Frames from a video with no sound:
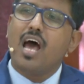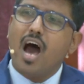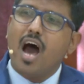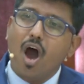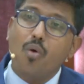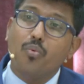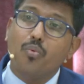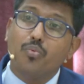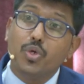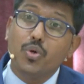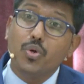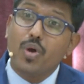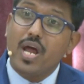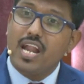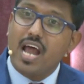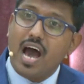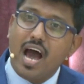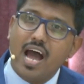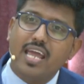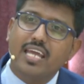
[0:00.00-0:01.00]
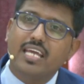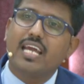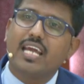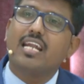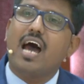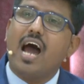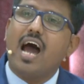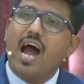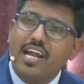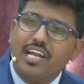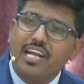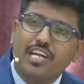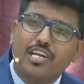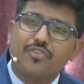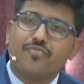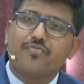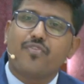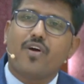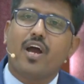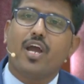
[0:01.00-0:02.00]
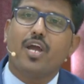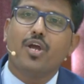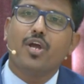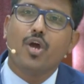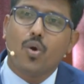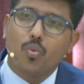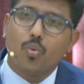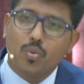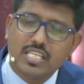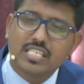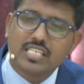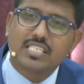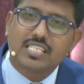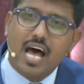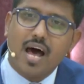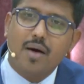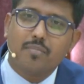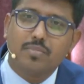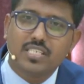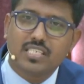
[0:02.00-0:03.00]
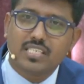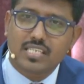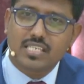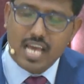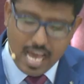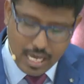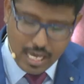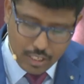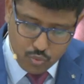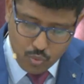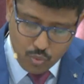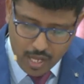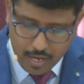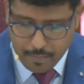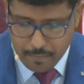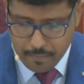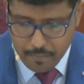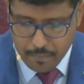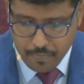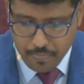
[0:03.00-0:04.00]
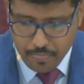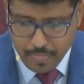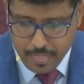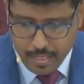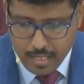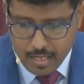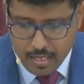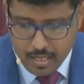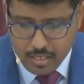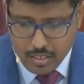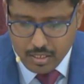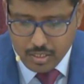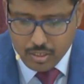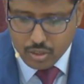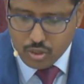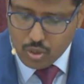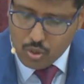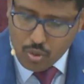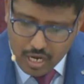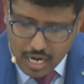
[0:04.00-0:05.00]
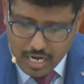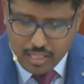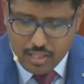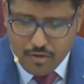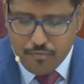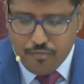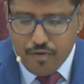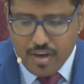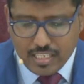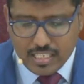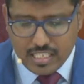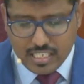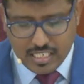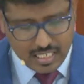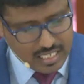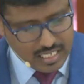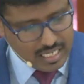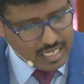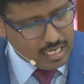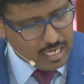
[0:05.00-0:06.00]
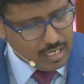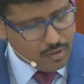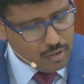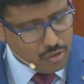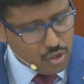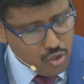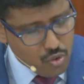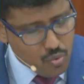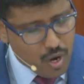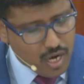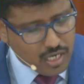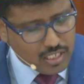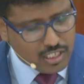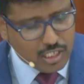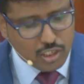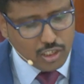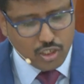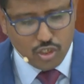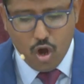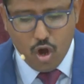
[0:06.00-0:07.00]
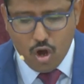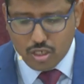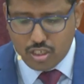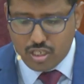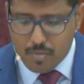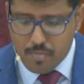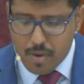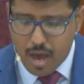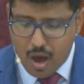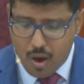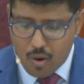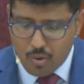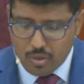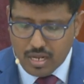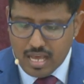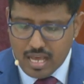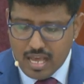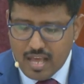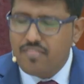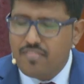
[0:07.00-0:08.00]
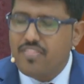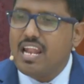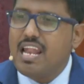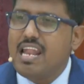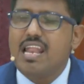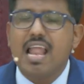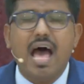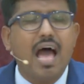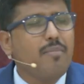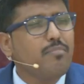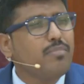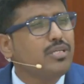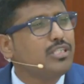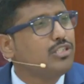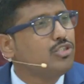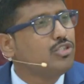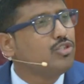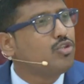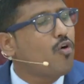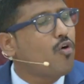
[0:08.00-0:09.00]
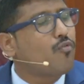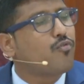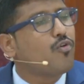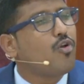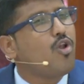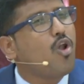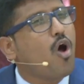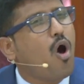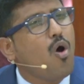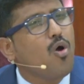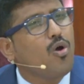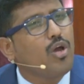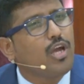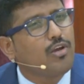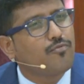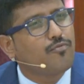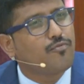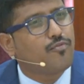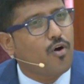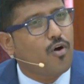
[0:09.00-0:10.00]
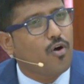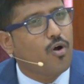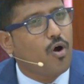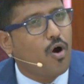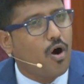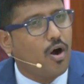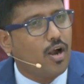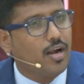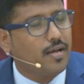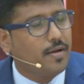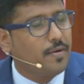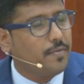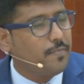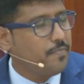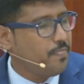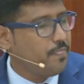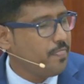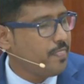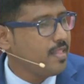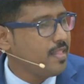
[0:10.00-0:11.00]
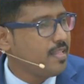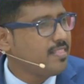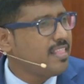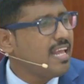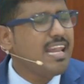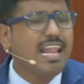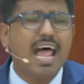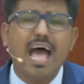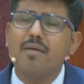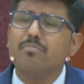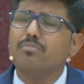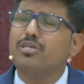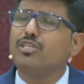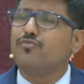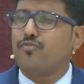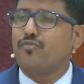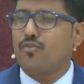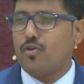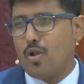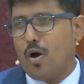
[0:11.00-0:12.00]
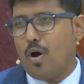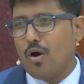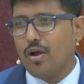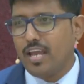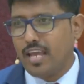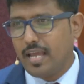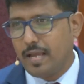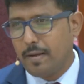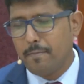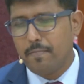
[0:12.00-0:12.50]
how you and I can identify with the psalmist as well. So look at the first two verses talks about the lament of longing for God. The lament for longing.